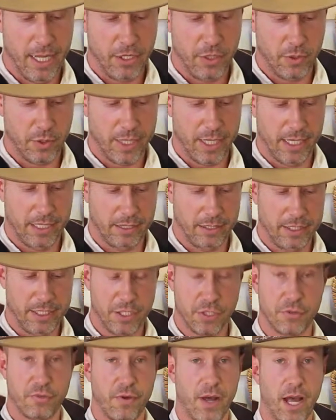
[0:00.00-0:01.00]
You'll get at
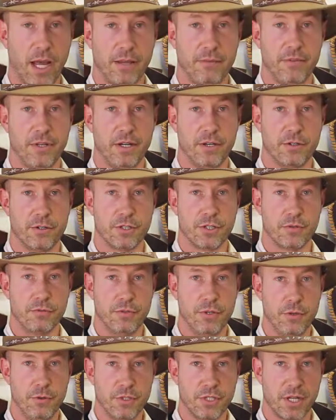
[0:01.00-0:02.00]
least 5 years
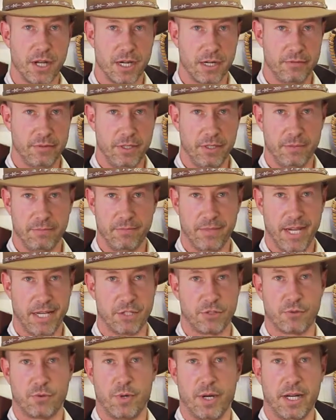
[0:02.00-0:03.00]
of use out of it.
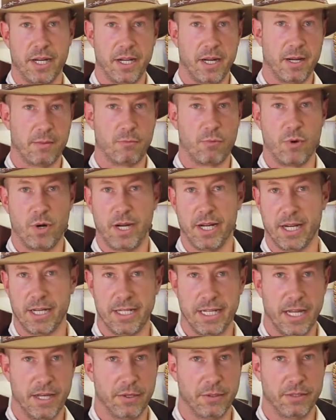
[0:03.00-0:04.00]
That's running it up, running
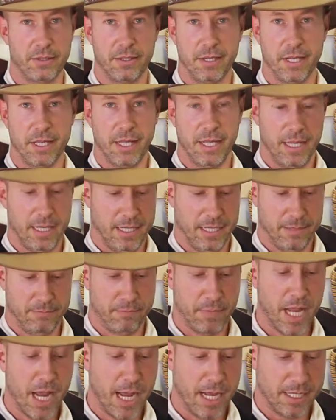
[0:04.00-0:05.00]
it down
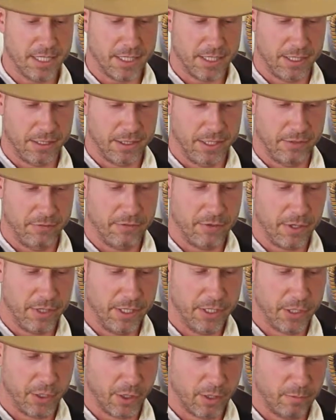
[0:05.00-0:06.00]
constantly.
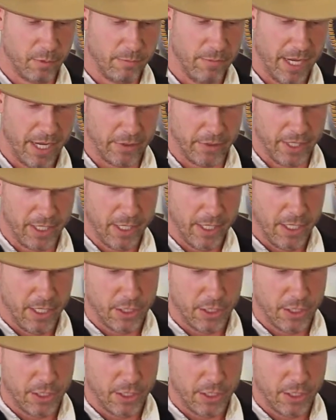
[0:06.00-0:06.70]
Very durable battery.